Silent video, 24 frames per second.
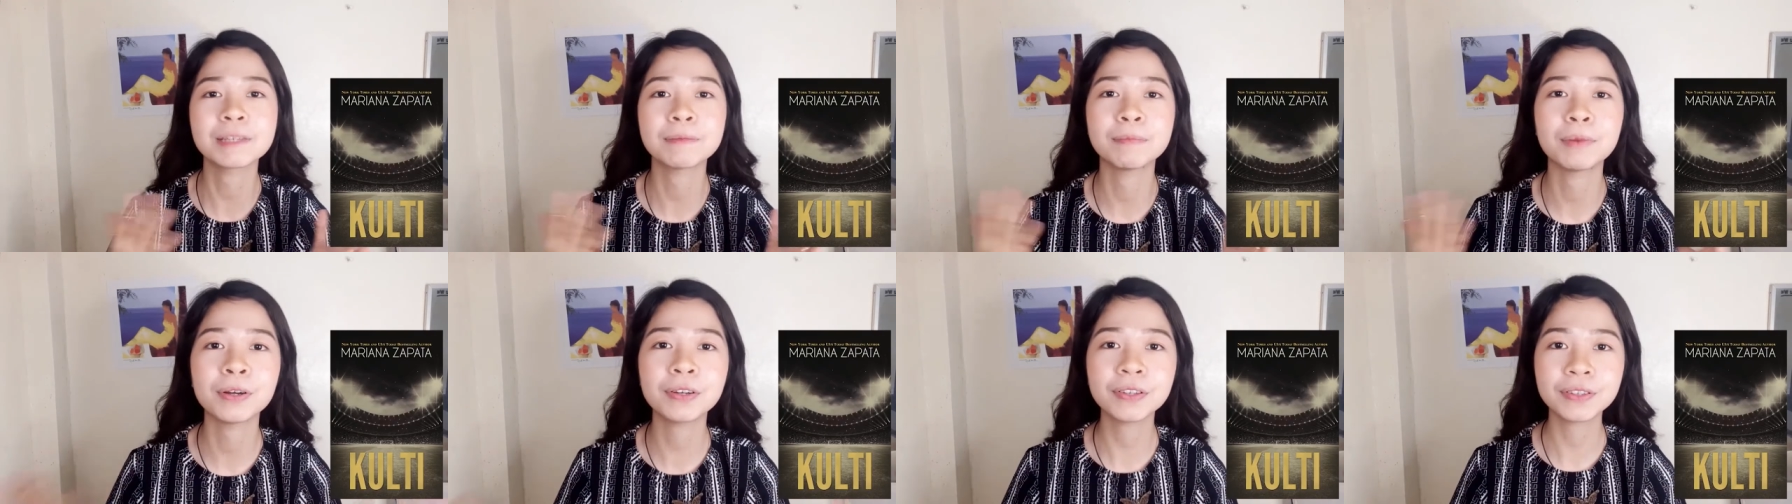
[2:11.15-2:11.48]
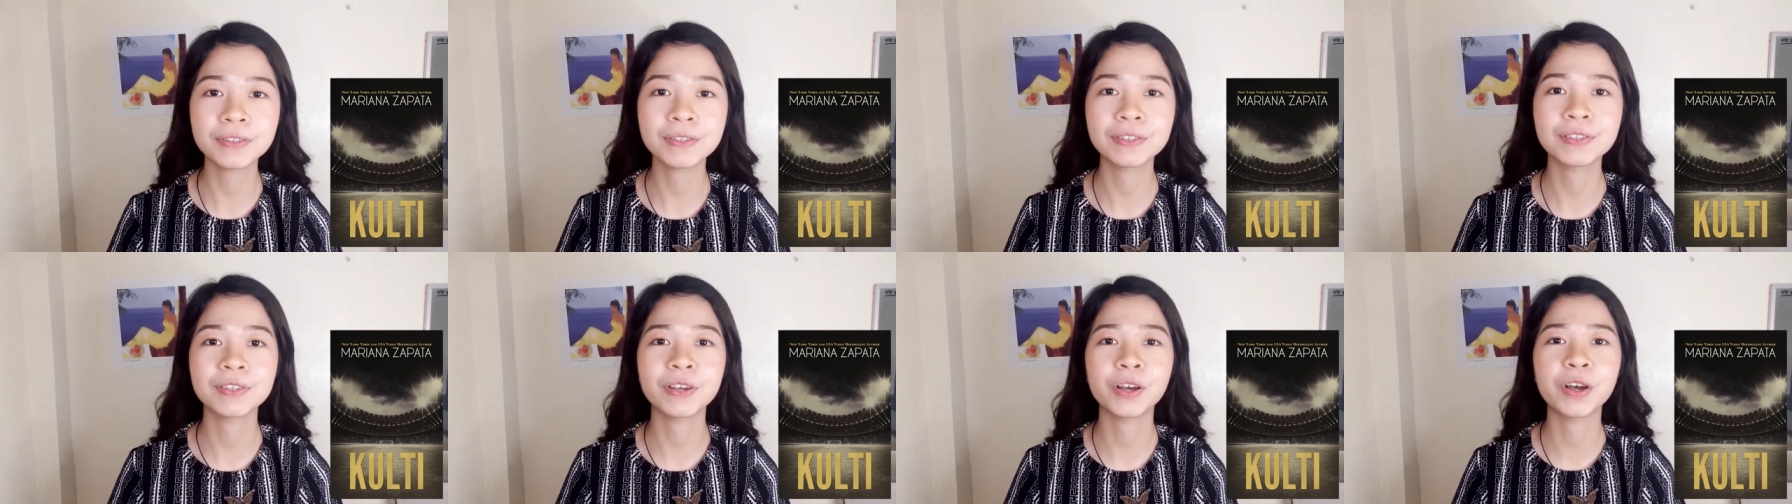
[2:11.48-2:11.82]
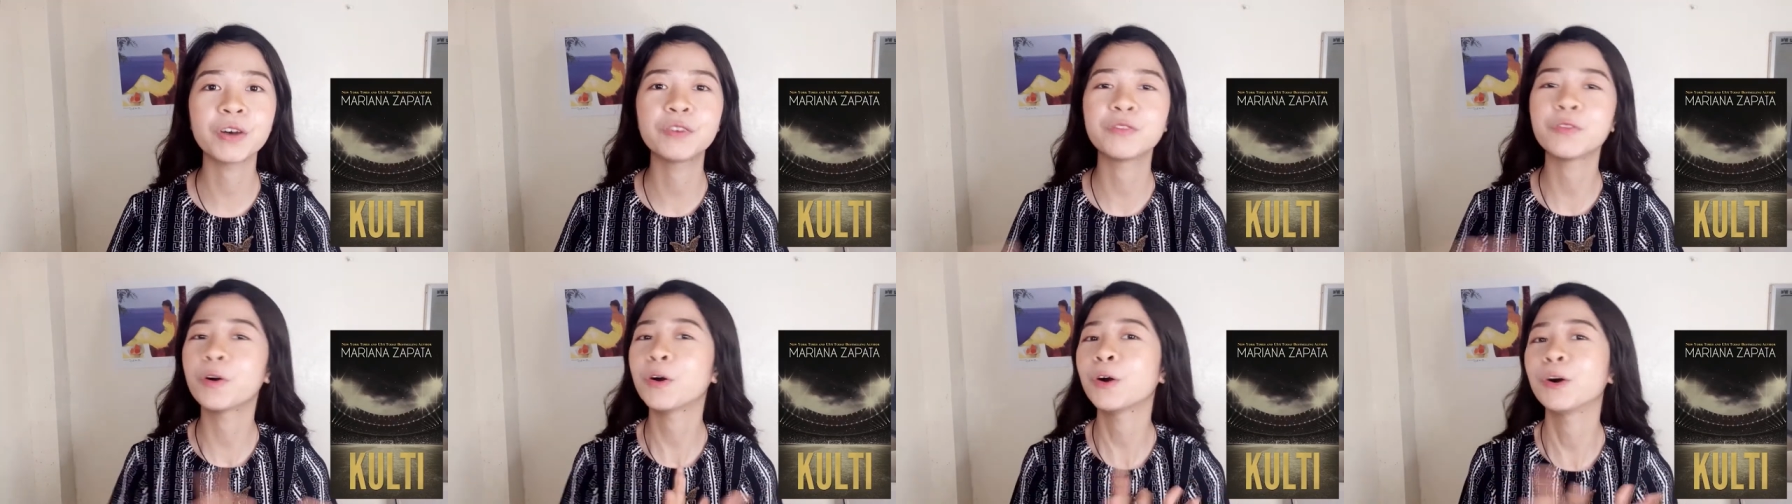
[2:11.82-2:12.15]
books
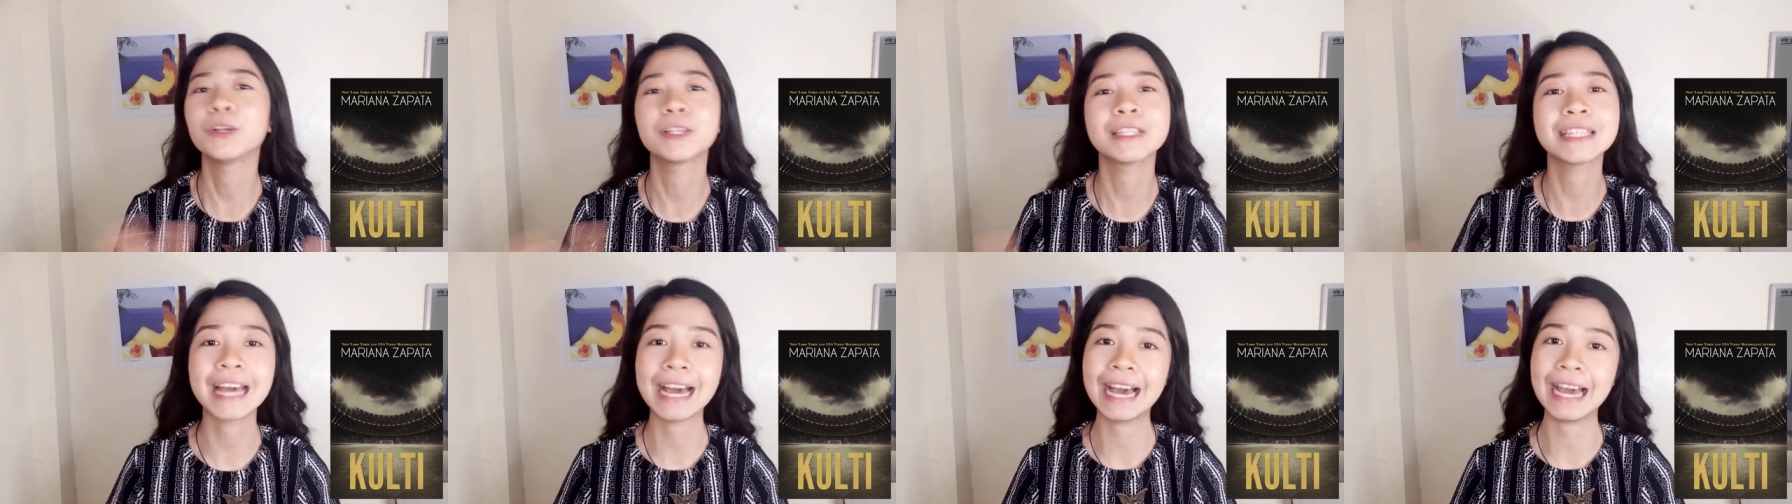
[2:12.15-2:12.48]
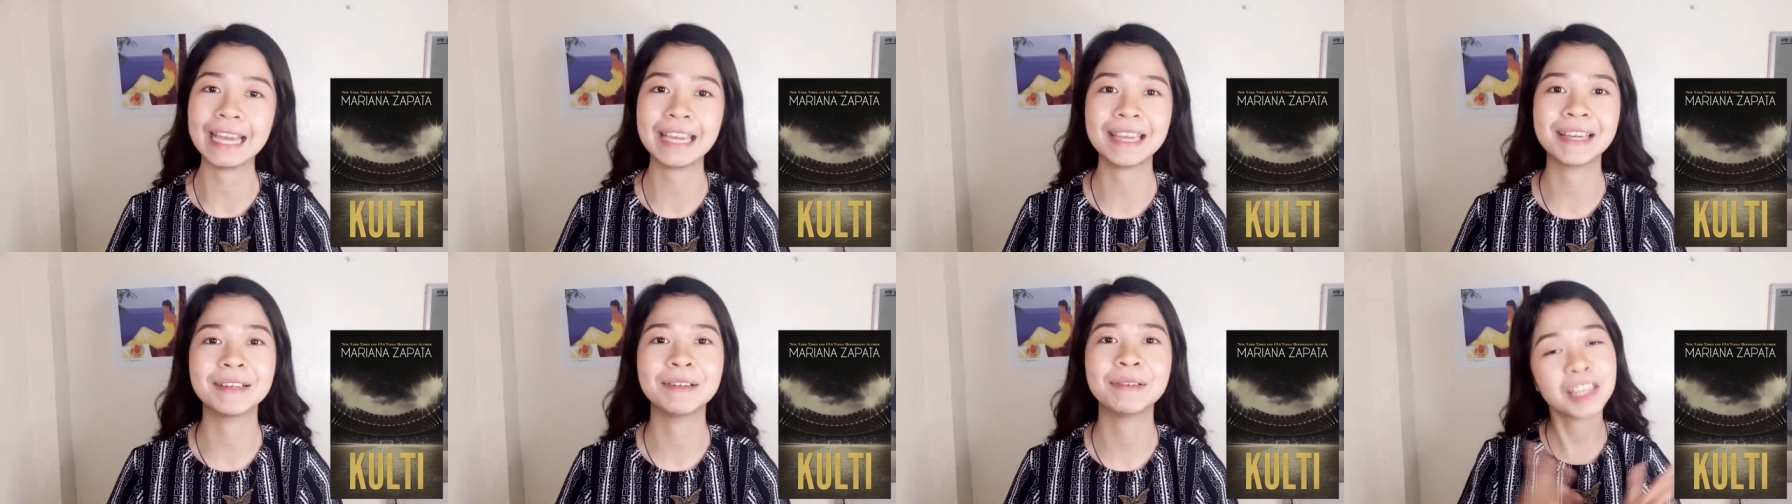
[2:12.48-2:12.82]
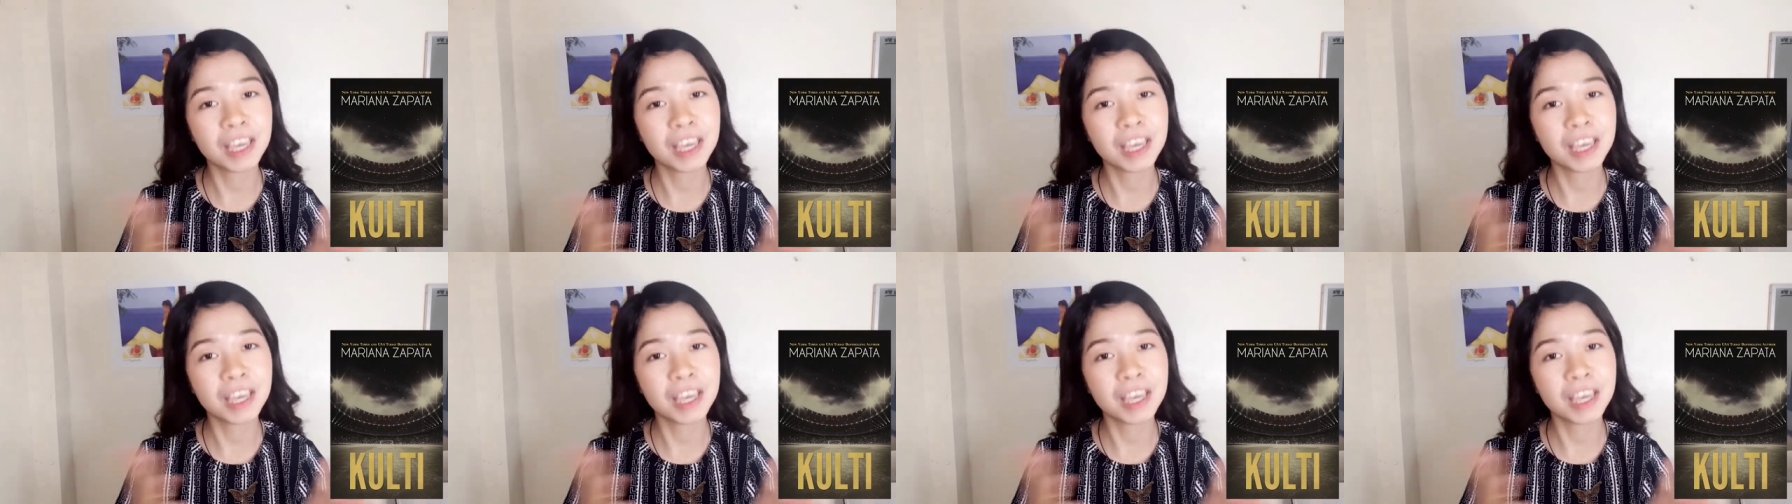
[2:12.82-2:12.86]
of all time.